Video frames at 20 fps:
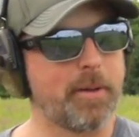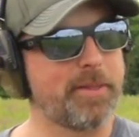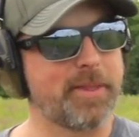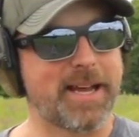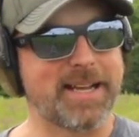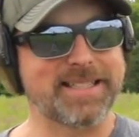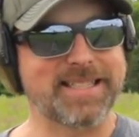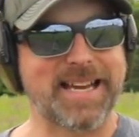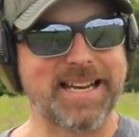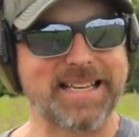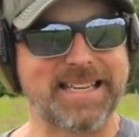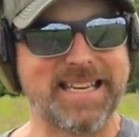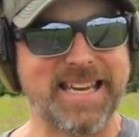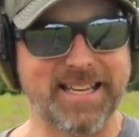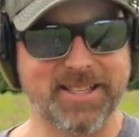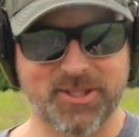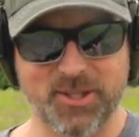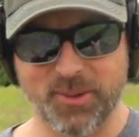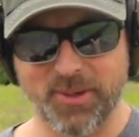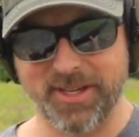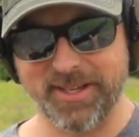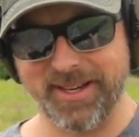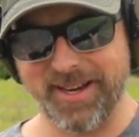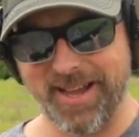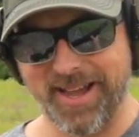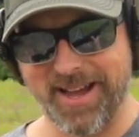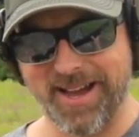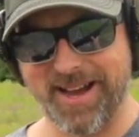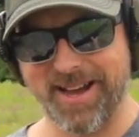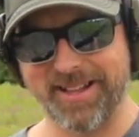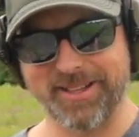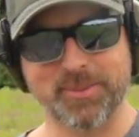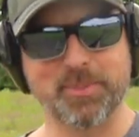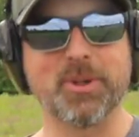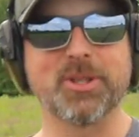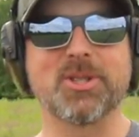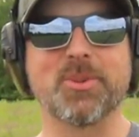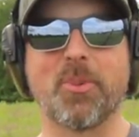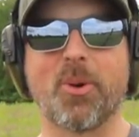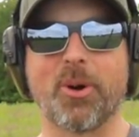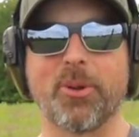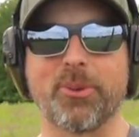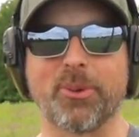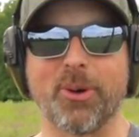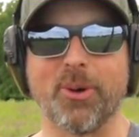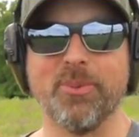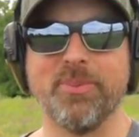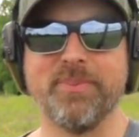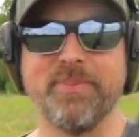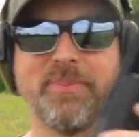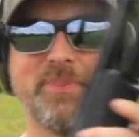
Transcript: that's got a kick to it. Let's put some more through.